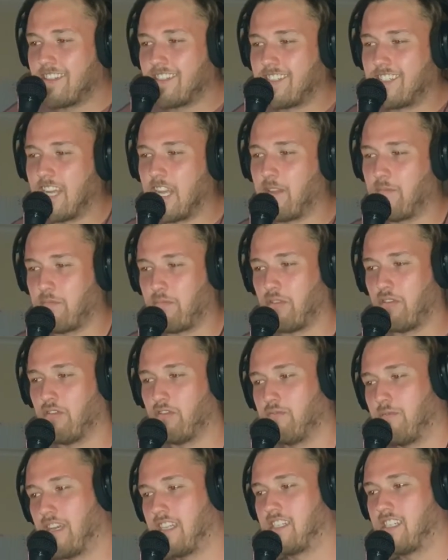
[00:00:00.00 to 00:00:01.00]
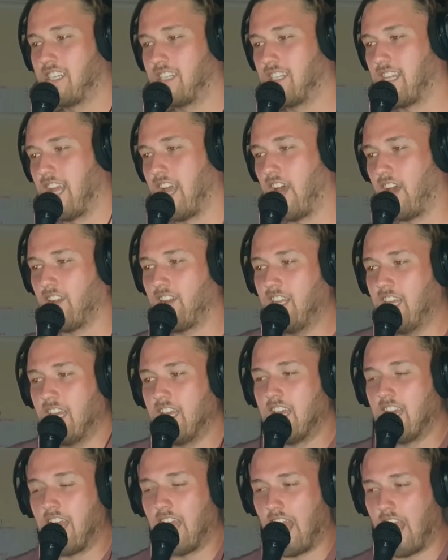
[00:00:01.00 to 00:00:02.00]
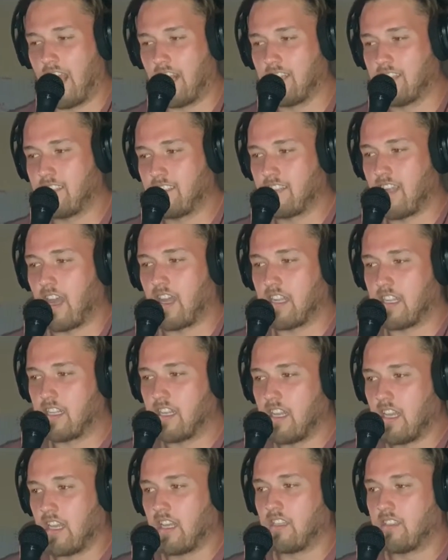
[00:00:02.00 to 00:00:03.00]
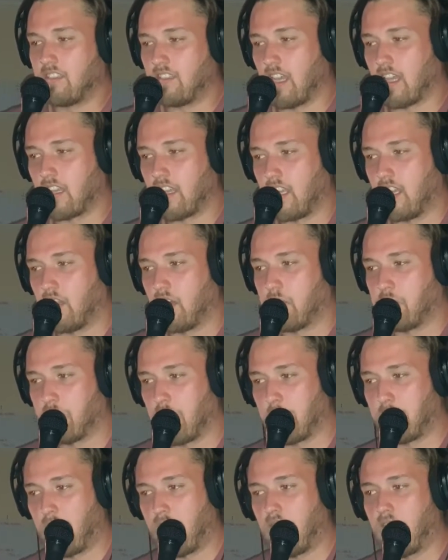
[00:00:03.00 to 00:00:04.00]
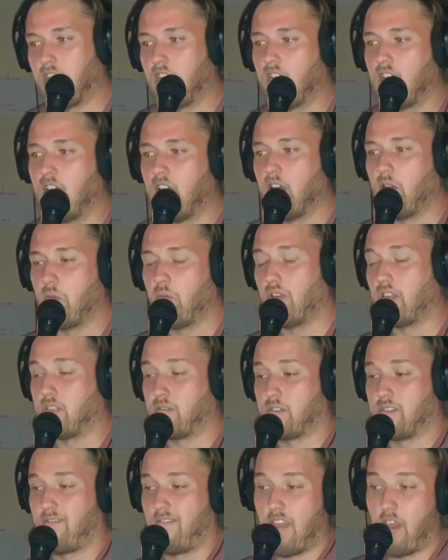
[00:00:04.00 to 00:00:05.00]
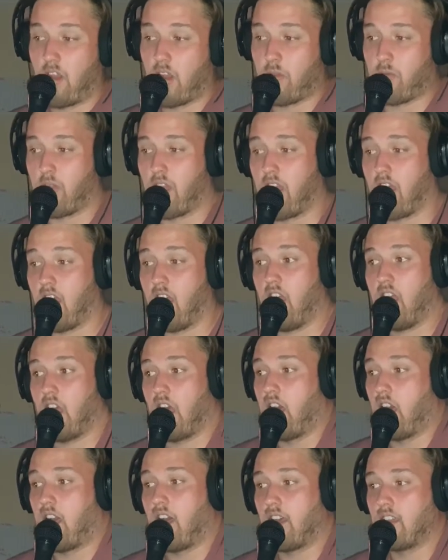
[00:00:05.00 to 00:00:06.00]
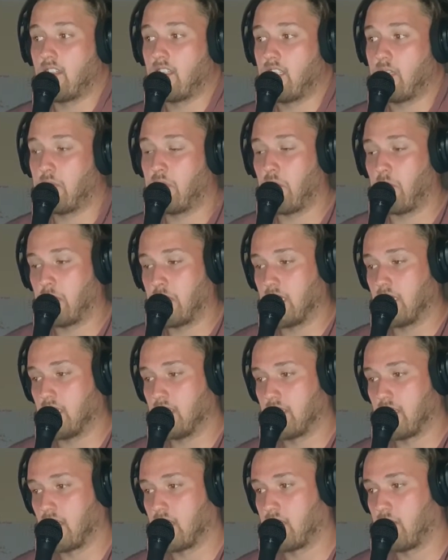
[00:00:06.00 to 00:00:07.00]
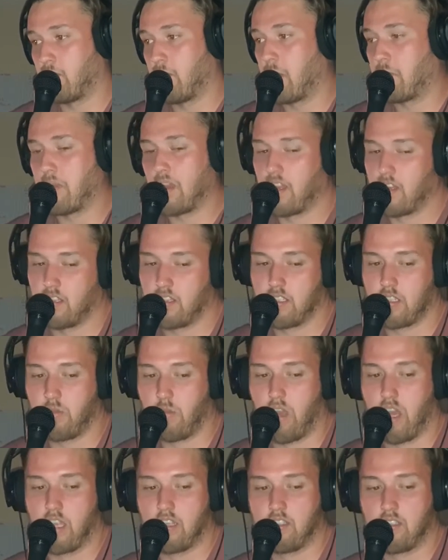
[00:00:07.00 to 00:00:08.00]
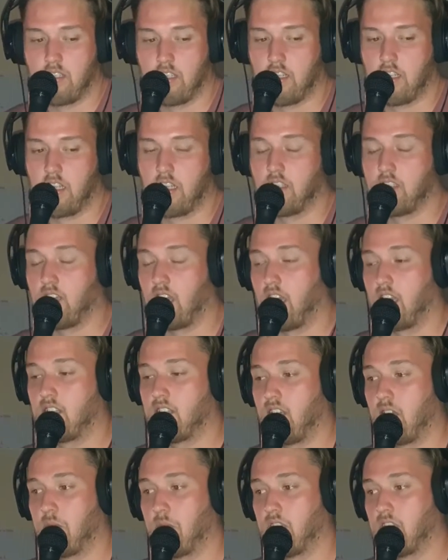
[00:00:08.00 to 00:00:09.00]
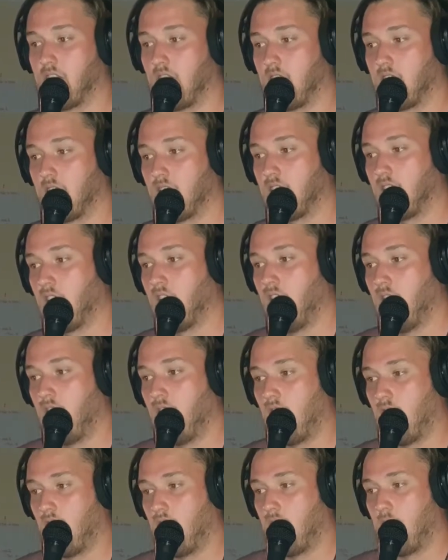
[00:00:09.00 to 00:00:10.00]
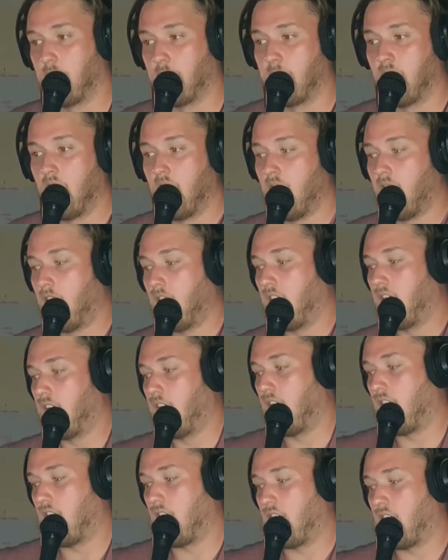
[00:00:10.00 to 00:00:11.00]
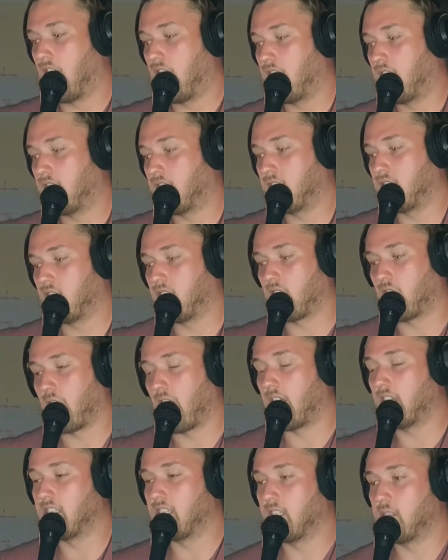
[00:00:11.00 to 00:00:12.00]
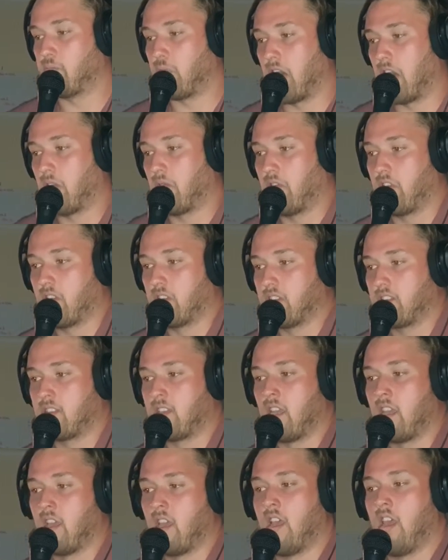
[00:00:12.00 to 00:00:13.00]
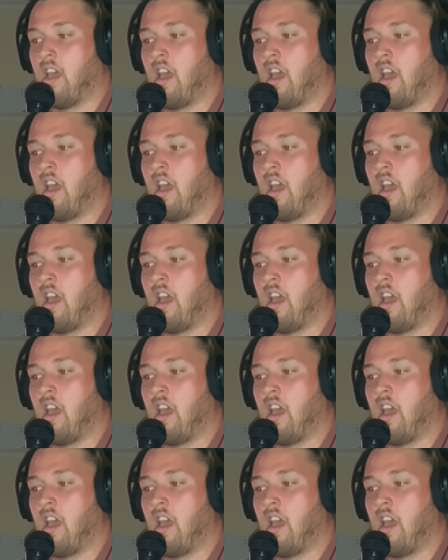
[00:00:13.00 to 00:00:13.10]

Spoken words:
she pulled my shit down and started sucking on my peen, which was very rare. She probably sucked on my penis twice in the entire time we dated. And so the craziest part was